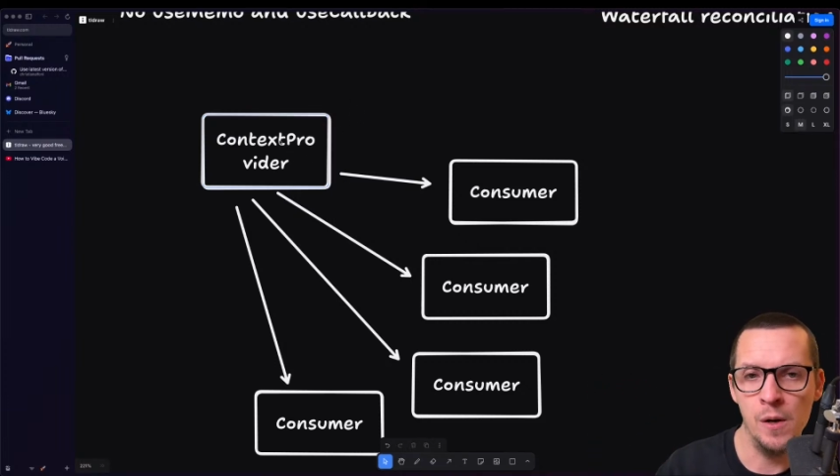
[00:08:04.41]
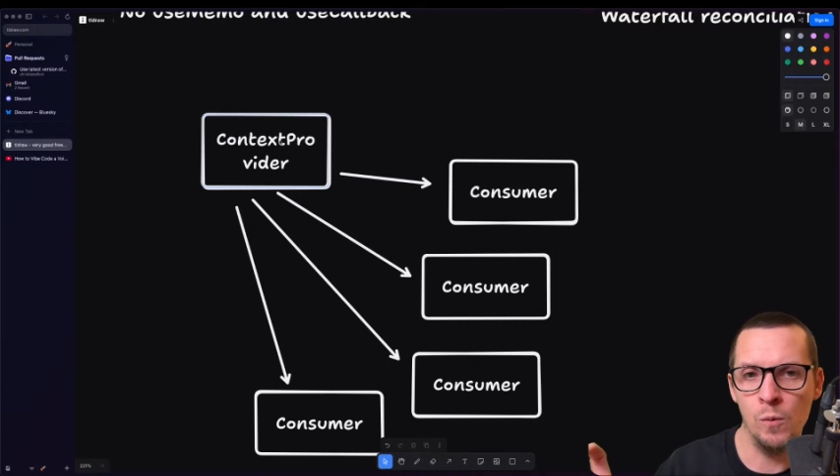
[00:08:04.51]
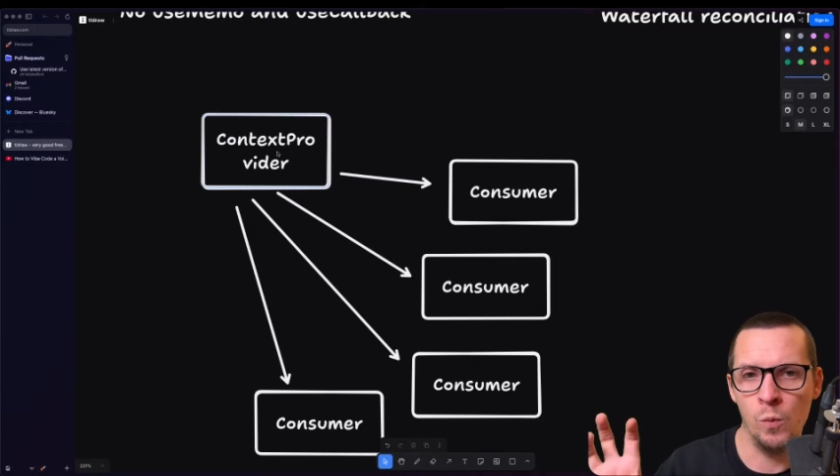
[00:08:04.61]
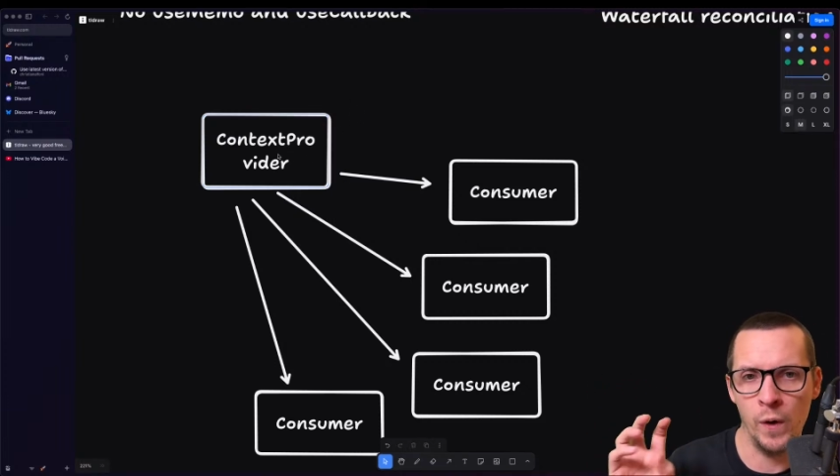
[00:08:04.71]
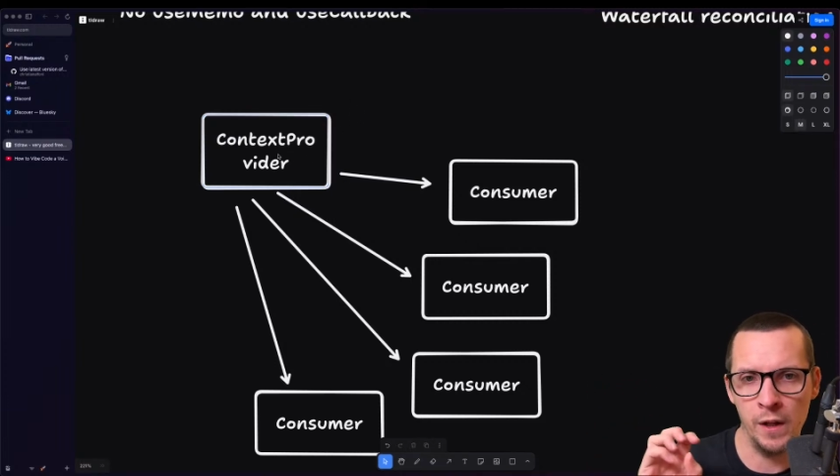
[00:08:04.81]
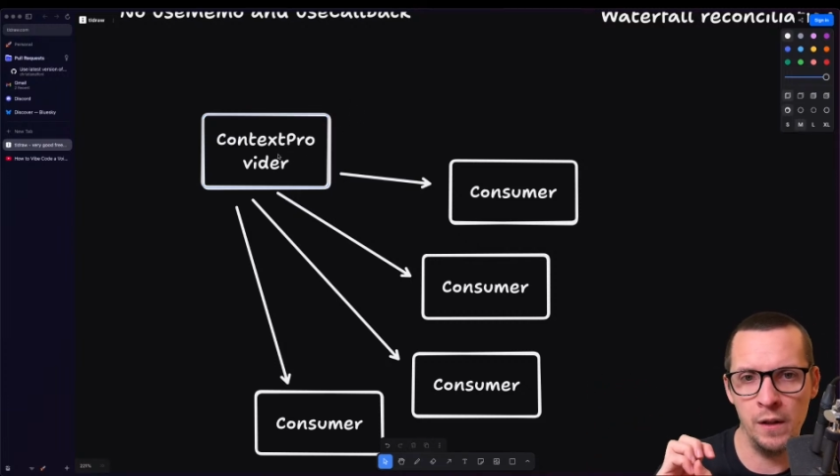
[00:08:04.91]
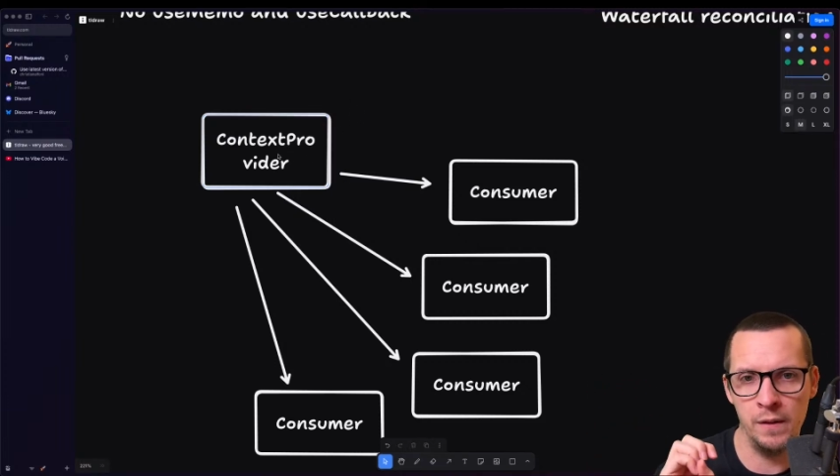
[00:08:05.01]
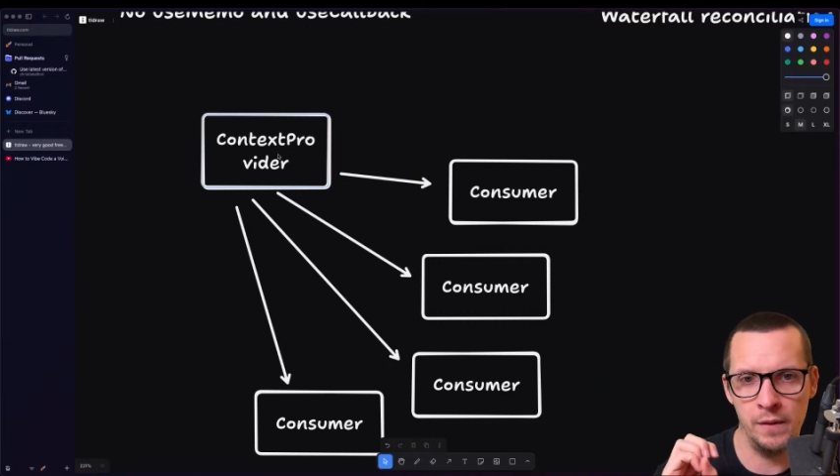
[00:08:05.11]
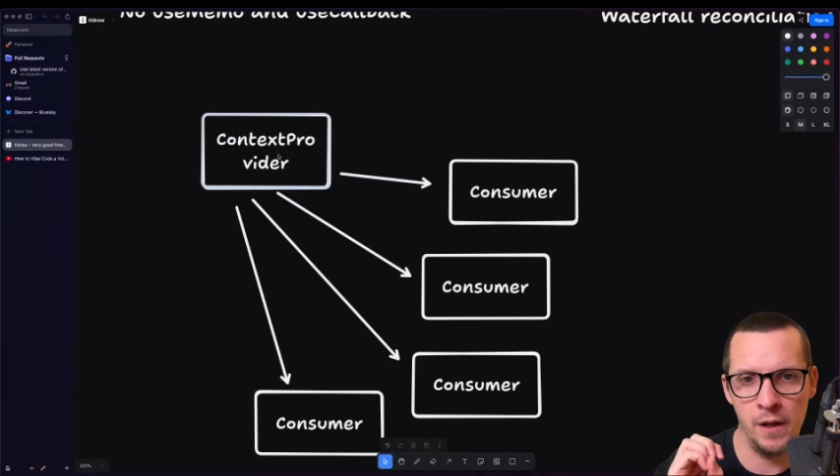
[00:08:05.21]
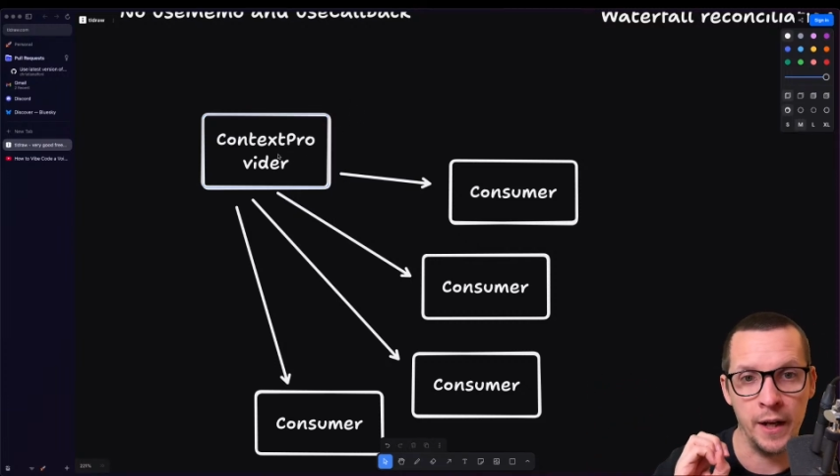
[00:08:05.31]
will
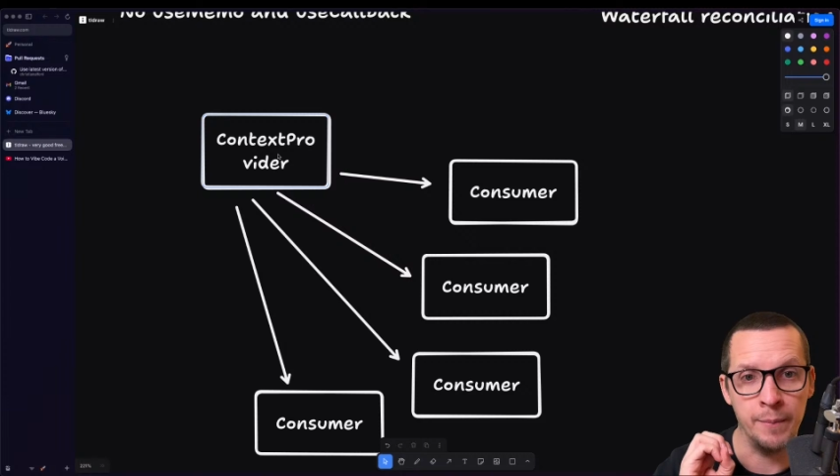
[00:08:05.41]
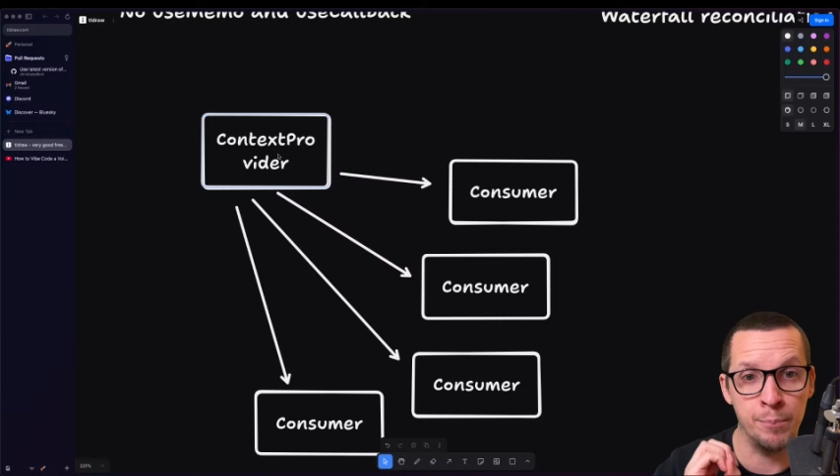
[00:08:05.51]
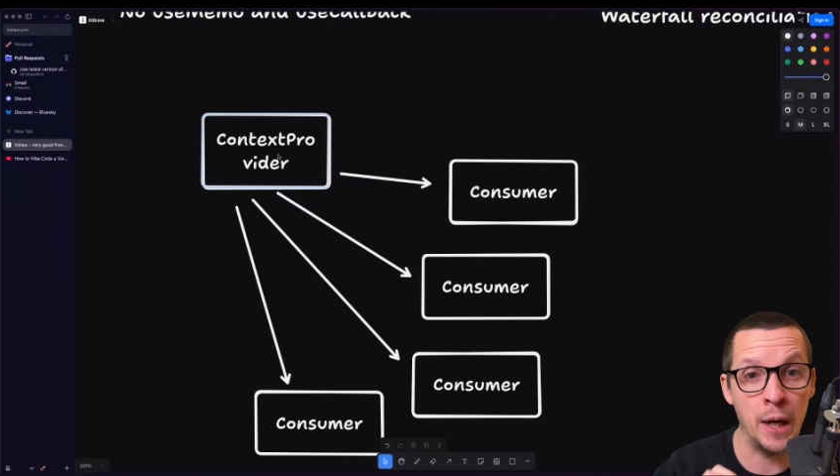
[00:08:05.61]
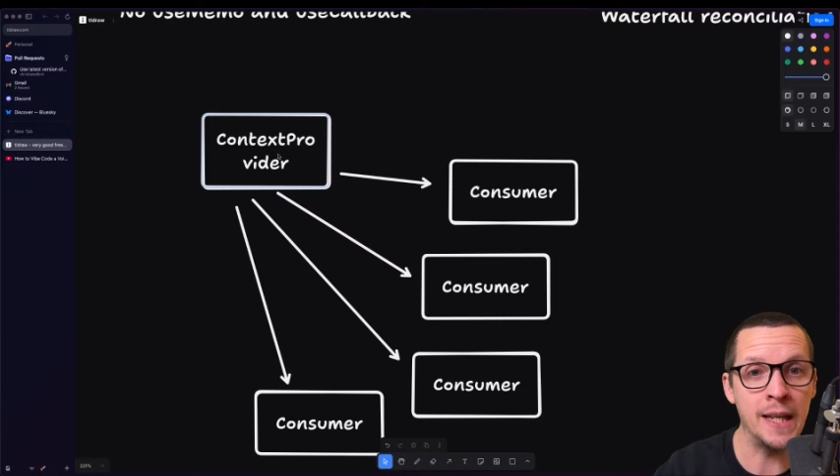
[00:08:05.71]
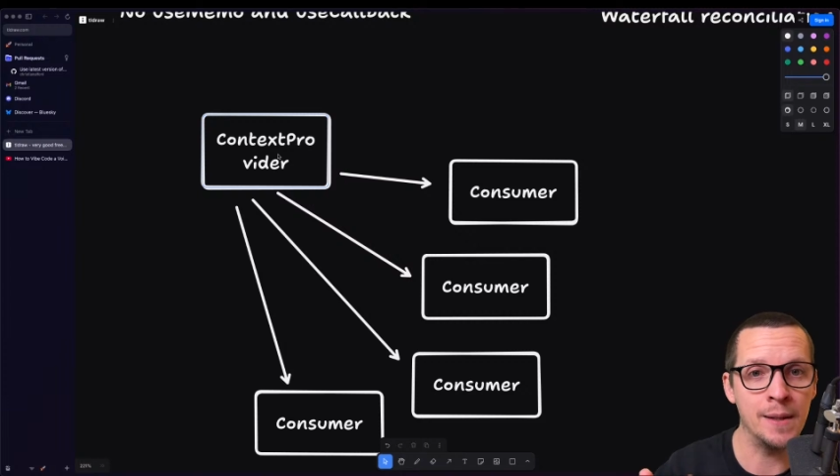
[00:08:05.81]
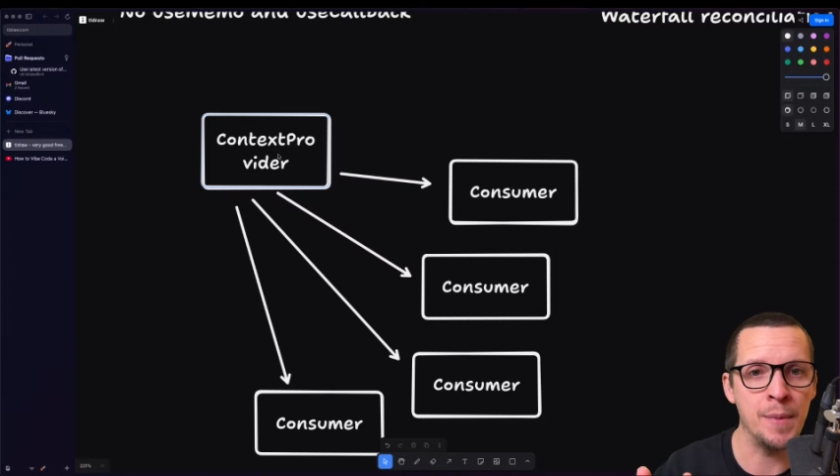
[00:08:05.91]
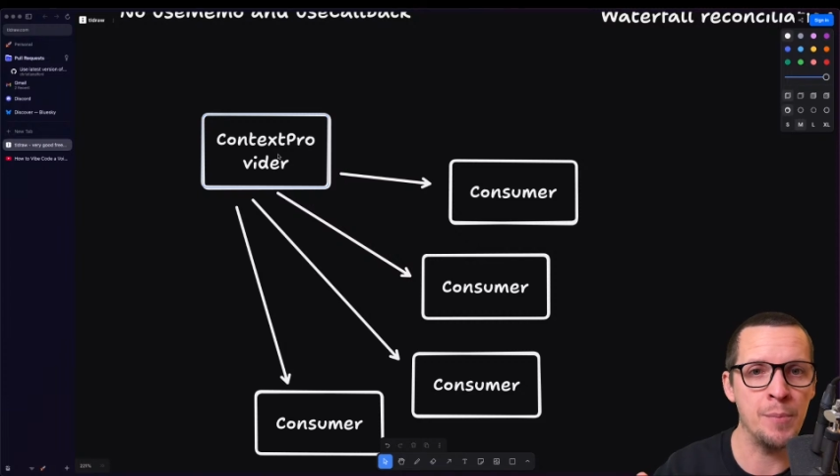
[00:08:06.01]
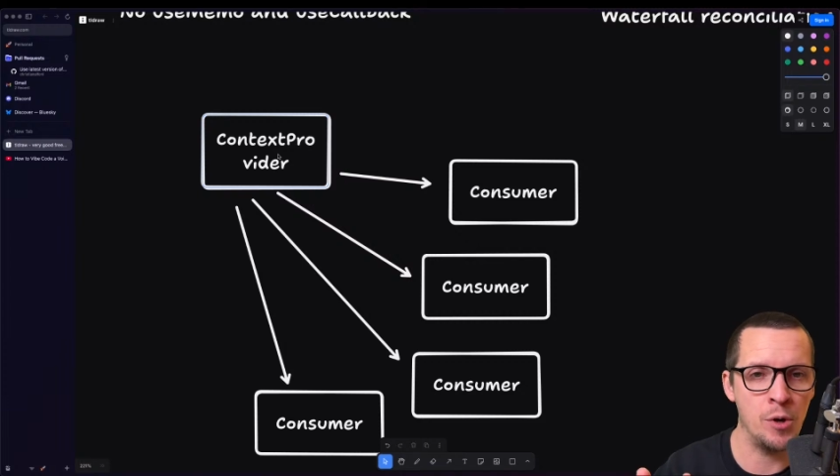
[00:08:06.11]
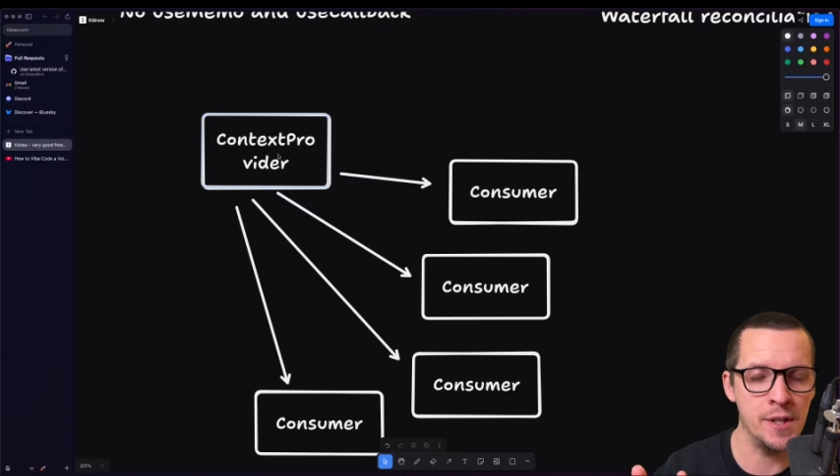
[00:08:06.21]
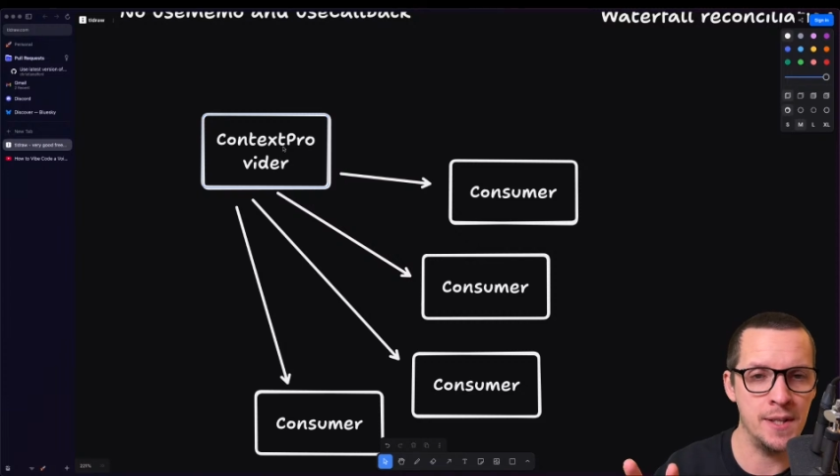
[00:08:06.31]
like break the
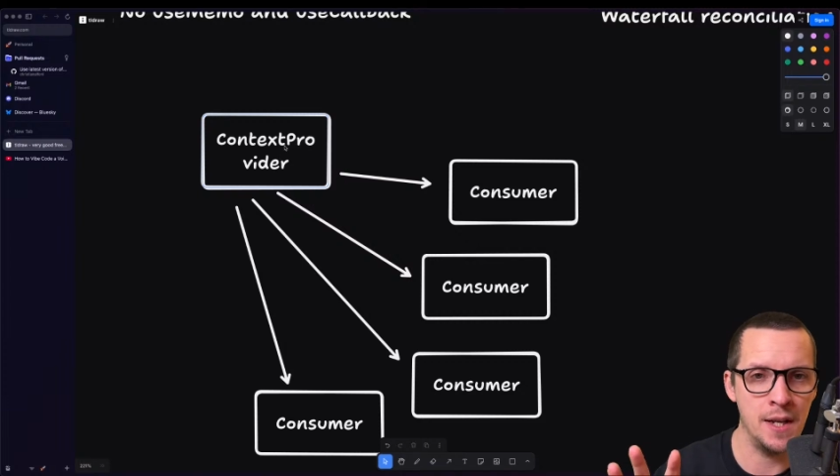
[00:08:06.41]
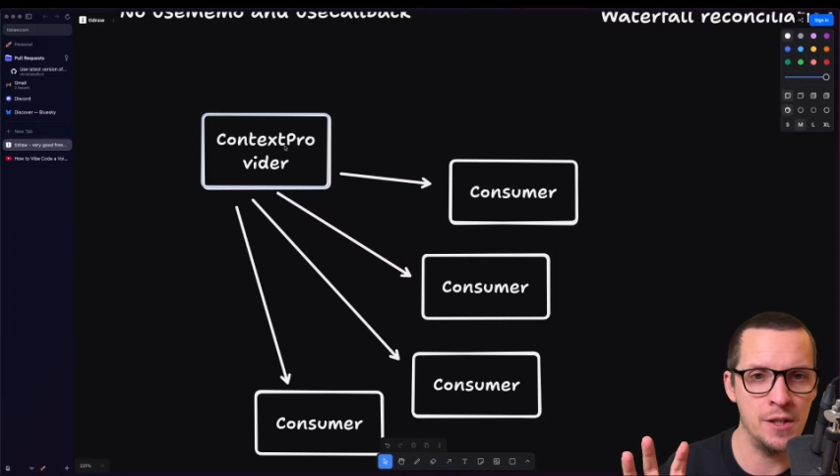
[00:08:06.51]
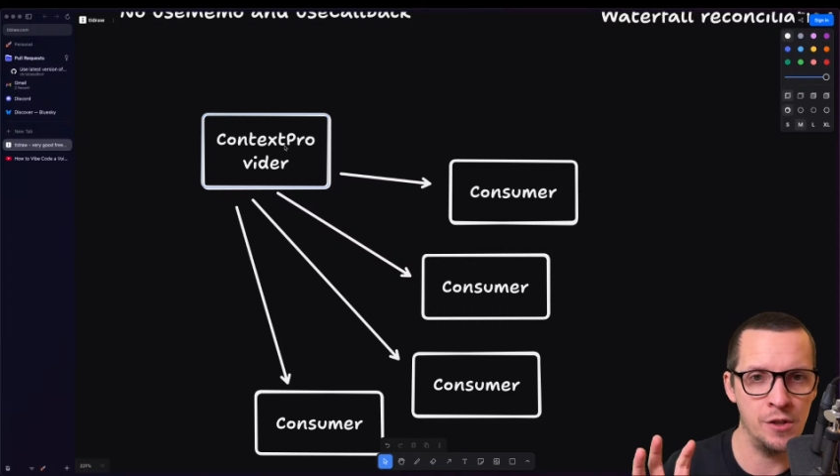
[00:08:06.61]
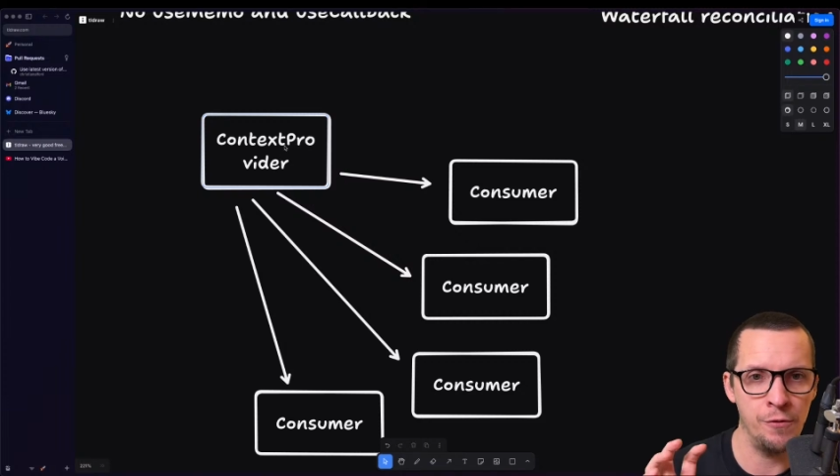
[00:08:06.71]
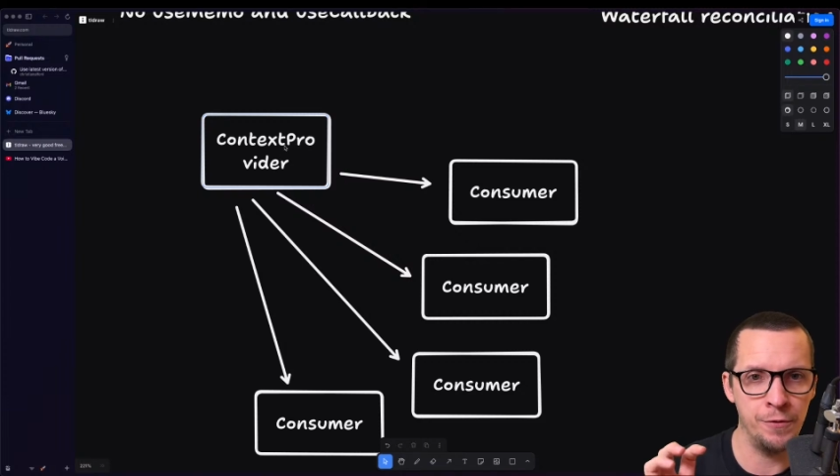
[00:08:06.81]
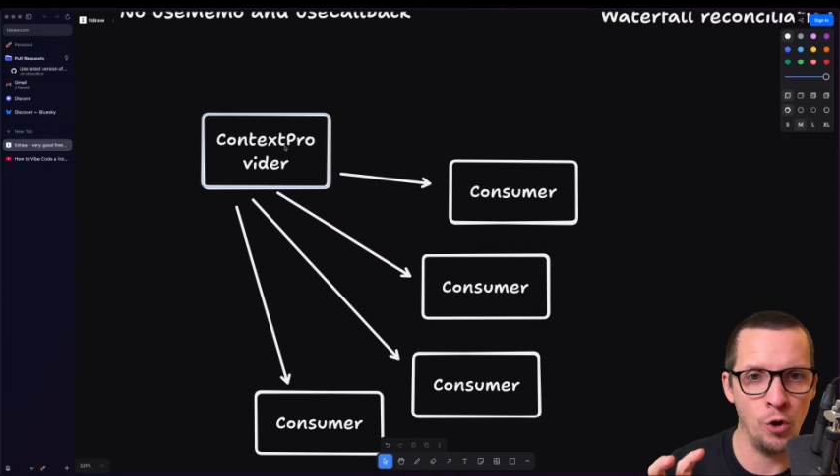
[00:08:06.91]
memoization of the